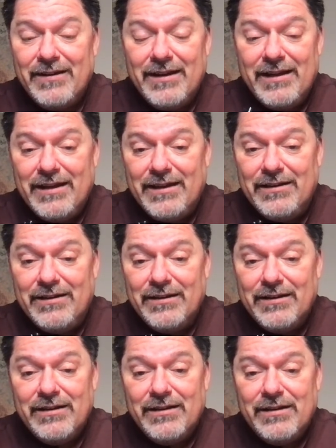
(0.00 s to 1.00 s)
and
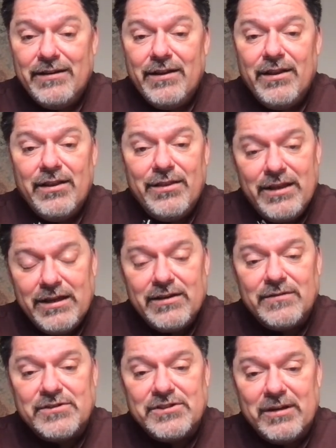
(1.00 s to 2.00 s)
think
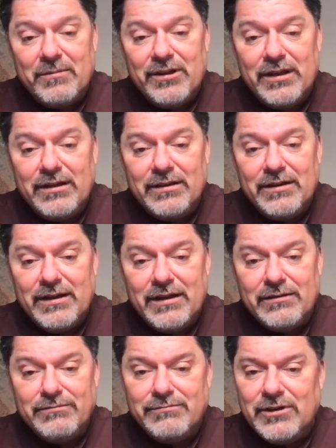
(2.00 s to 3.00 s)
of something
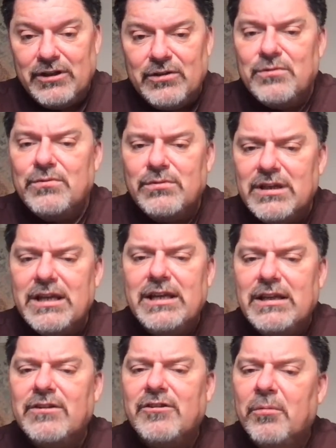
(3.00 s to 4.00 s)
that you
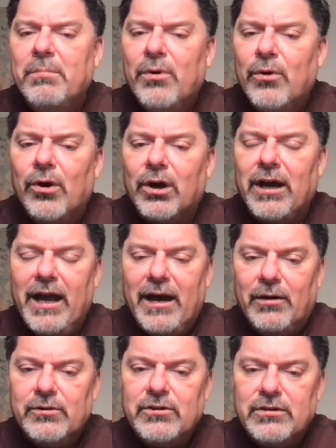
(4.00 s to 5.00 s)
need to pour
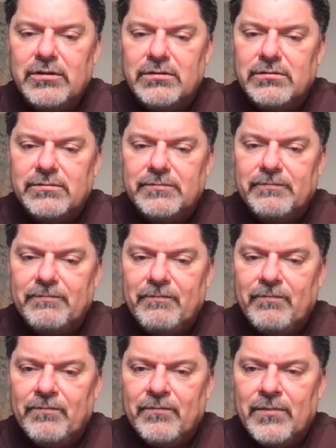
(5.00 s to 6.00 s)
out,
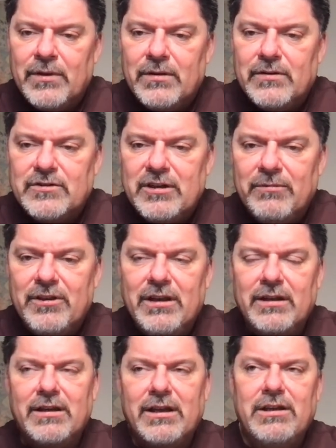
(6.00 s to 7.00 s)

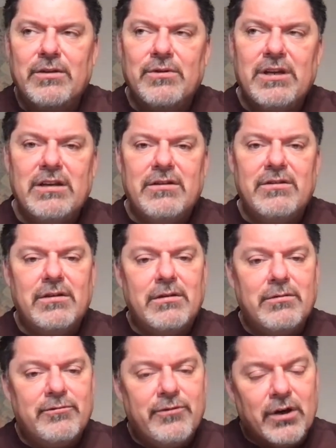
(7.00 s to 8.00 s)
something that you need
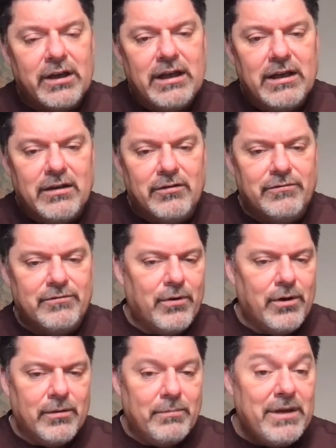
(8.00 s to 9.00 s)
to forgive
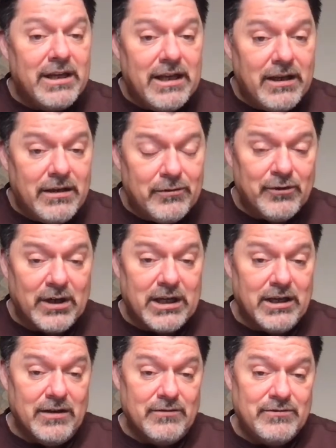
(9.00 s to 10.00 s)
or begin to
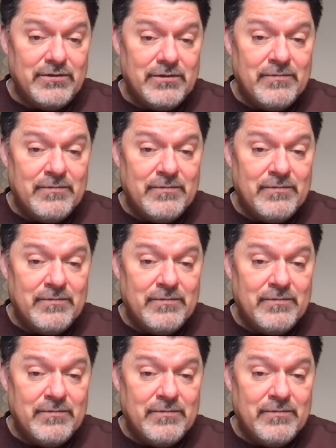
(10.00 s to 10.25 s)
forgive,